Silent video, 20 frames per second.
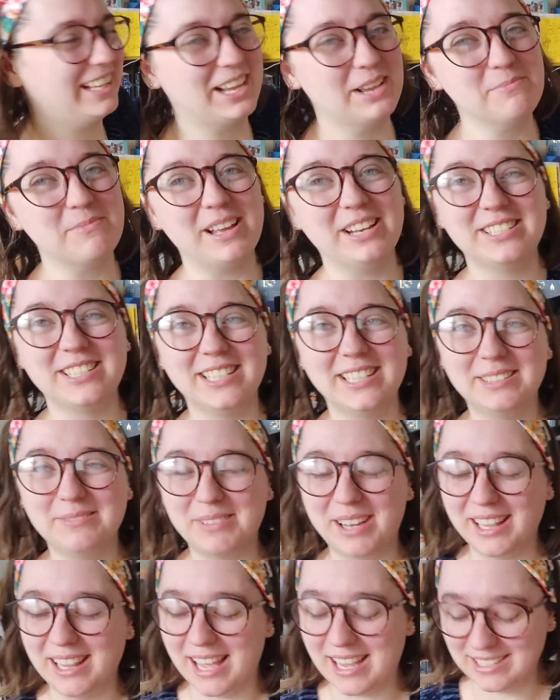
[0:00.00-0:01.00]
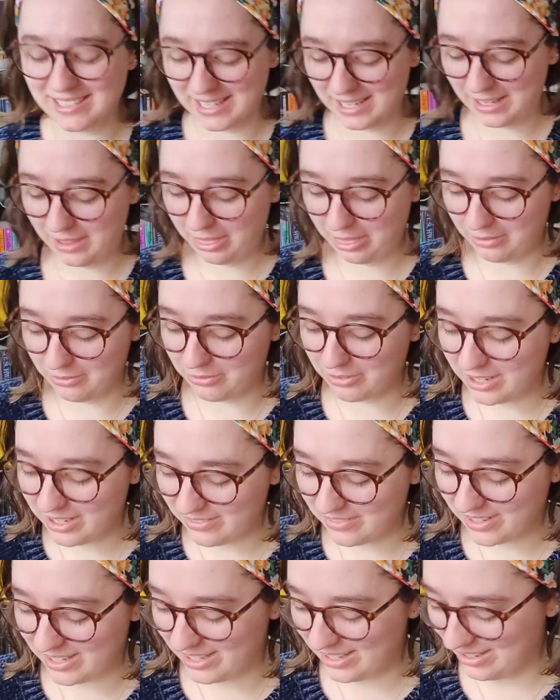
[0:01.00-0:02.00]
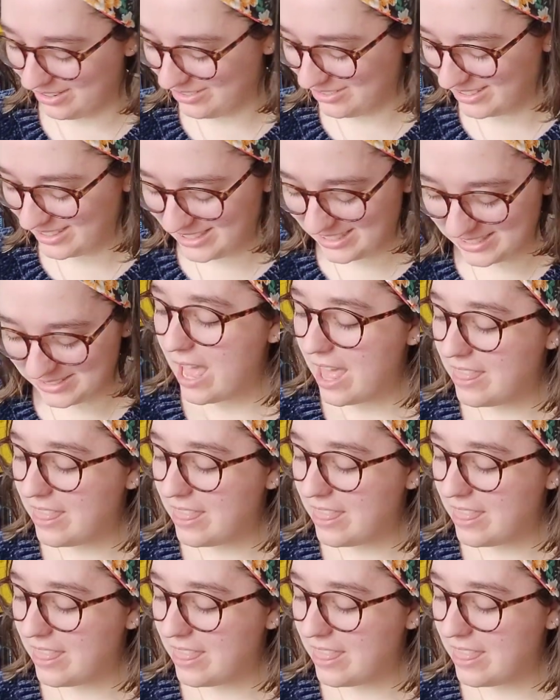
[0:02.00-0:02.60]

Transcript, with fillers: feel like I mentioned it in my last like three videos.